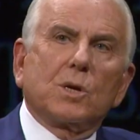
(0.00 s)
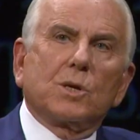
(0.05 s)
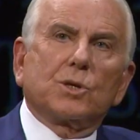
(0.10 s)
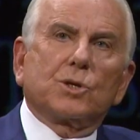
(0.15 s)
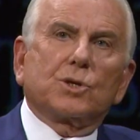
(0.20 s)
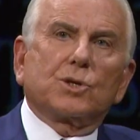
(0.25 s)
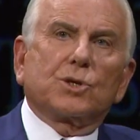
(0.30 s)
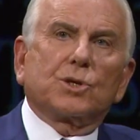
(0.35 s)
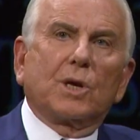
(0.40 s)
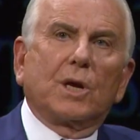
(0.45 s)

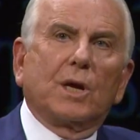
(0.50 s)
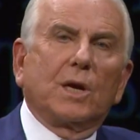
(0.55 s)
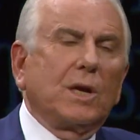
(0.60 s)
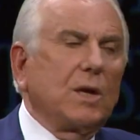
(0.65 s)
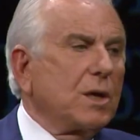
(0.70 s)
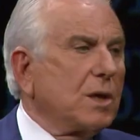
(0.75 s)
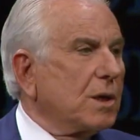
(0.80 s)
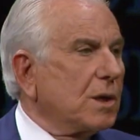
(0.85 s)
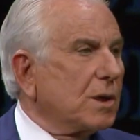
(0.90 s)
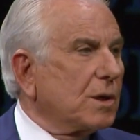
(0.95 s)

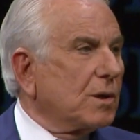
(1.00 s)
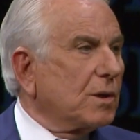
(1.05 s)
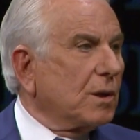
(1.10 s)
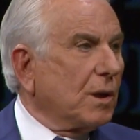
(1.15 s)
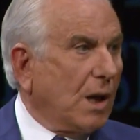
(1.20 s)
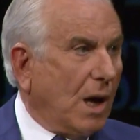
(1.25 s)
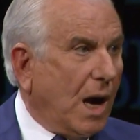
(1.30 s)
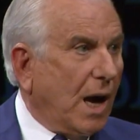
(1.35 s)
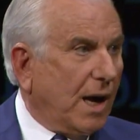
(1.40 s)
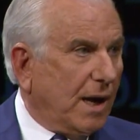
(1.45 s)
sing
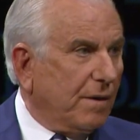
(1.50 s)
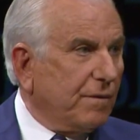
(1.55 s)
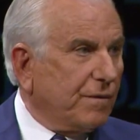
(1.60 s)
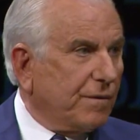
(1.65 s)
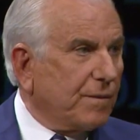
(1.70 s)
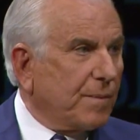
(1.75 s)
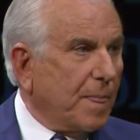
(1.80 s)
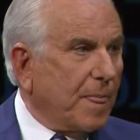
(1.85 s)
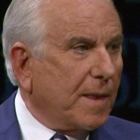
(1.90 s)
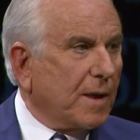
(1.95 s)

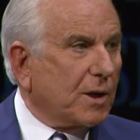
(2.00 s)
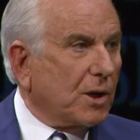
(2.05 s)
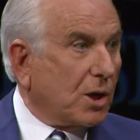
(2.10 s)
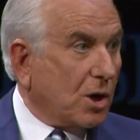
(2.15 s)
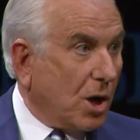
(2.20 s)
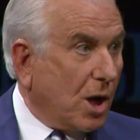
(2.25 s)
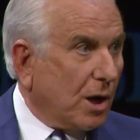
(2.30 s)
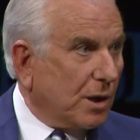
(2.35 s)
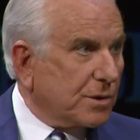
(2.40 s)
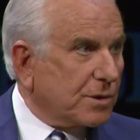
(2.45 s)
live at a
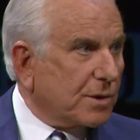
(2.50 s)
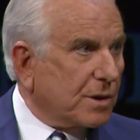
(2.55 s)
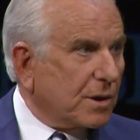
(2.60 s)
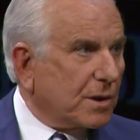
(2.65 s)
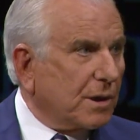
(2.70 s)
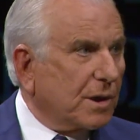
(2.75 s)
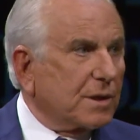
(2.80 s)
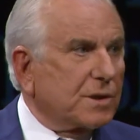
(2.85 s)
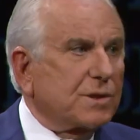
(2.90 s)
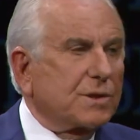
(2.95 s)

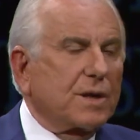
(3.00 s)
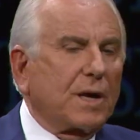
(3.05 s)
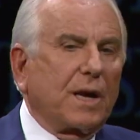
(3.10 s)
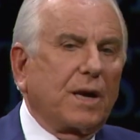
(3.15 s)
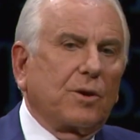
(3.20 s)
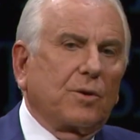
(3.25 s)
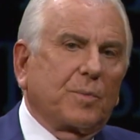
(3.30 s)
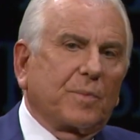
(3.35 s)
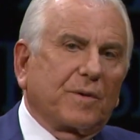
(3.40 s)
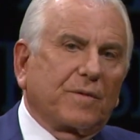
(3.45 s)
concert, let's
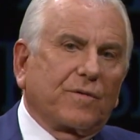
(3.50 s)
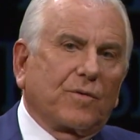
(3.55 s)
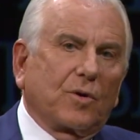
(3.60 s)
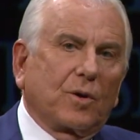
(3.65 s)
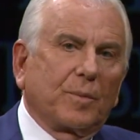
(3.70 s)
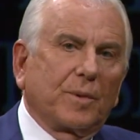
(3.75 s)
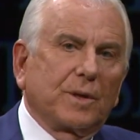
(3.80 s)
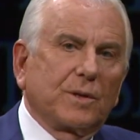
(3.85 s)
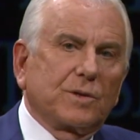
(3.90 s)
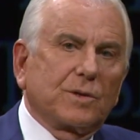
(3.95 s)
say, or
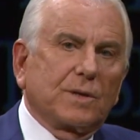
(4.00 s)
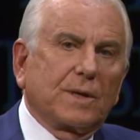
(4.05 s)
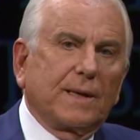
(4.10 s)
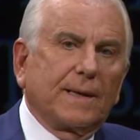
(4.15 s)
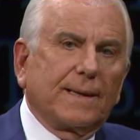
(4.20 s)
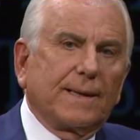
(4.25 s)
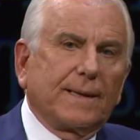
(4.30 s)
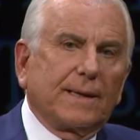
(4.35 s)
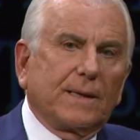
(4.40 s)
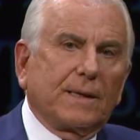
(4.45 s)
performance
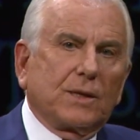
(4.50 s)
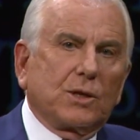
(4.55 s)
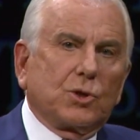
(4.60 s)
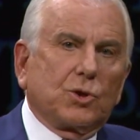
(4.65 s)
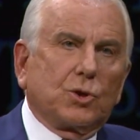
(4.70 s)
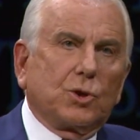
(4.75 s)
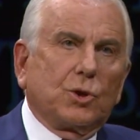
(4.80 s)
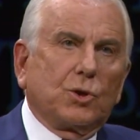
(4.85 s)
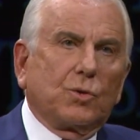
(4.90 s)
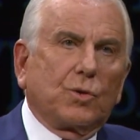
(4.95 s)

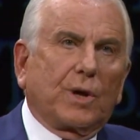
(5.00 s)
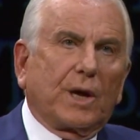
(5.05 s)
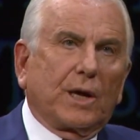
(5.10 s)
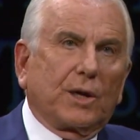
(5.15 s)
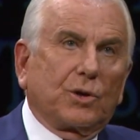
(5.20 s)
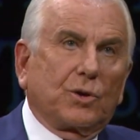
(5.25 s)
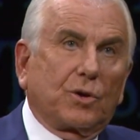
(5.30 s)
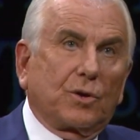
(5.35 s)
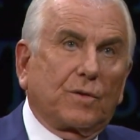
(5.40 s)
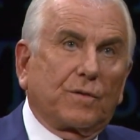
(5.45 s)
do you
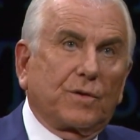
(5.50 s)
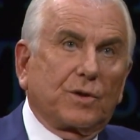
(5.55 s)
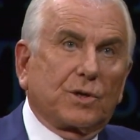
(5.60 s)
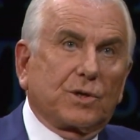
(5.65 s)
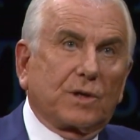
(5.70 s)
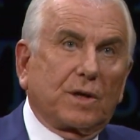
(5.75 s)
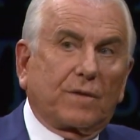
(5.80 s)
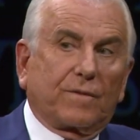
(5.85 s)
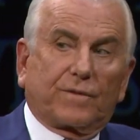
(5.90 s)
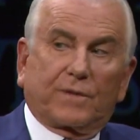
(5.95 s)
get
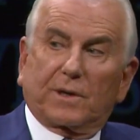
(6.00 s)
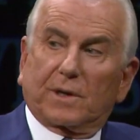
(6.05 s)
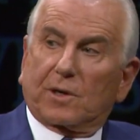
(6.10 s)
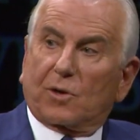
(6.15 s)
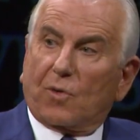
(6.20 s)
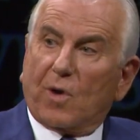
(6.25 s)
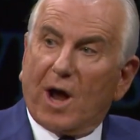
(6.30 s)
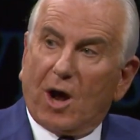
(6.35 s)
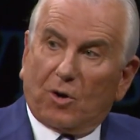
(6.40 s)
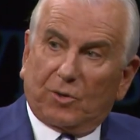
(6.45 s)
nervous if the
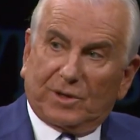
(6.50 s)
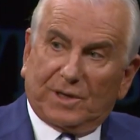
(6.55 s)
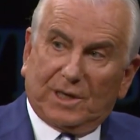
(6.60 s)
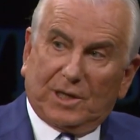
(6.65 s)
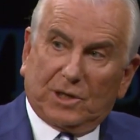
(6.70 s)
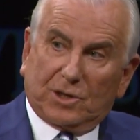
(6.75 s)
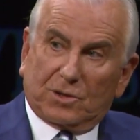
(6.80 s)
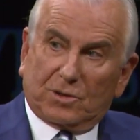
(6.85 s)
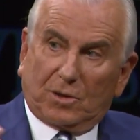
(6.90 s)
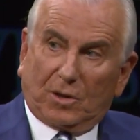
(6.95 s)
crowd
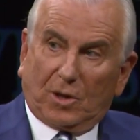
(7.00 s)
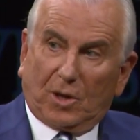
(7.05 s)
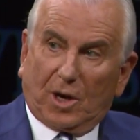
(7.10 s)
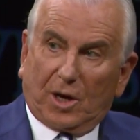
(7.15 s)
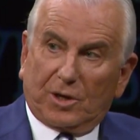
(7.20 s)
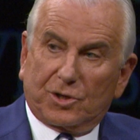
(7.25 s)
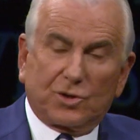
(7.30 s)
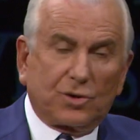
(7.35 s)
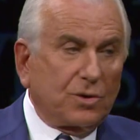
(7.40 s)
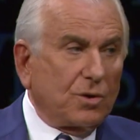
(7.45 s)
is
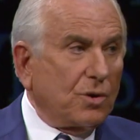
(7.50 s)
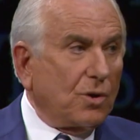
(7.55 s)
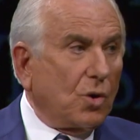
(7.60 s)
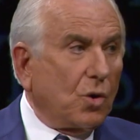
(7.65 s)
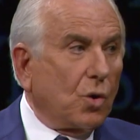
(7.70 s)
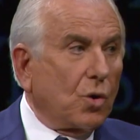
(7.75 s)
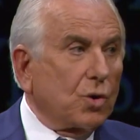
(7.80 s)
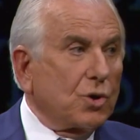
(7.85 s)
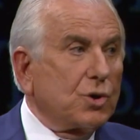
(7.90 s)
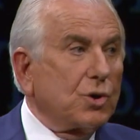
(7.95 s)
larger,
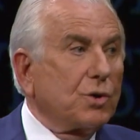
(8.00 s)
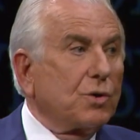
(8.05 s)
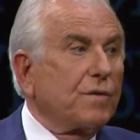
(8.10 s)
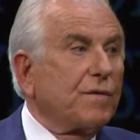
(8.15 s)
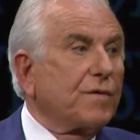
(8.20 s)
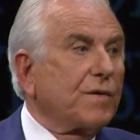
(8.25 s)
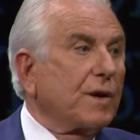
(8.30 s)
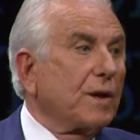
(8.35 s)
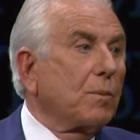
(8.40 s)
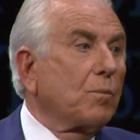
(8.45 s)
or do you
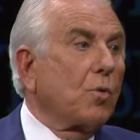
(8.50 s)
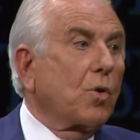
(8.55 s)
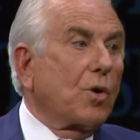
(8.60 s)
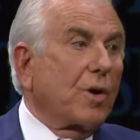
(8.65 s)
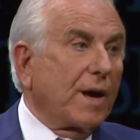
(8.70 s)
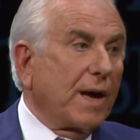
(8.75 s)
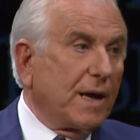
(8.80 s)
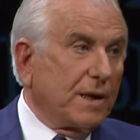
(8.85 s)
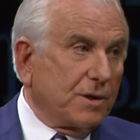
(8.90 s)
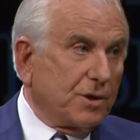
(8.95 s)
feel
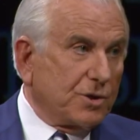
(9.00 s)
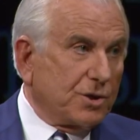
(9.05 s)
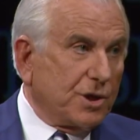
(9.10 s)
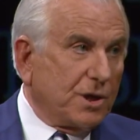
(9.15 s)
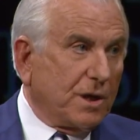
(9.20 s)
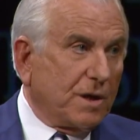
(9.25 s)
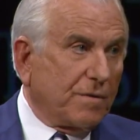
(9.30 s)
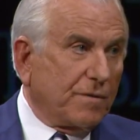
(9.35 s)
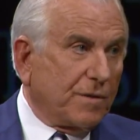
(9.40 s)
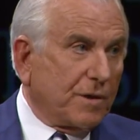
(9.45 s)
more
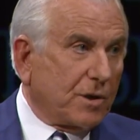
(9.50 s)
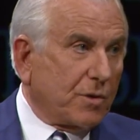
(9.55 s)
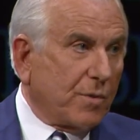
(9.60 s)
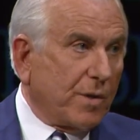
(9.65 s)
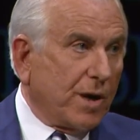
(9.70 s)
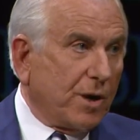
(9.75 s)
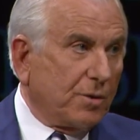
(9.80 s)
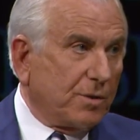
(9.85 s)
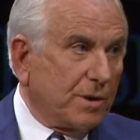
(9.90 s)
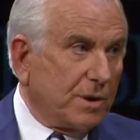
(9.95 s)
energy if the
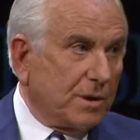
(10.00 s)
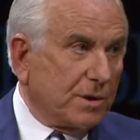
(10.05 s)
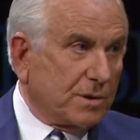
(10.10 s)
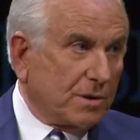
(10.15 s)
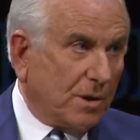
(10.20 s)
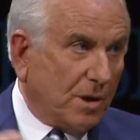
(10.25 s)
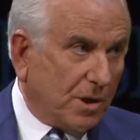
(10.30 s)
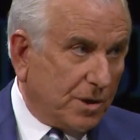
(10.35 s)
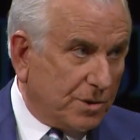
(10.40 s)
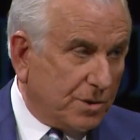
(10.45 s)
crowd
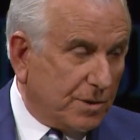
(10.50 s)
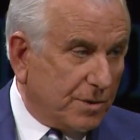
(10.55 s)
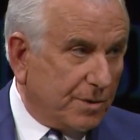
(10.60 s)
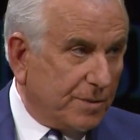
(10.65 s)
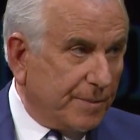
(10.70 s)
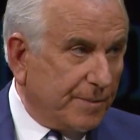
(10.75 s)
is larger?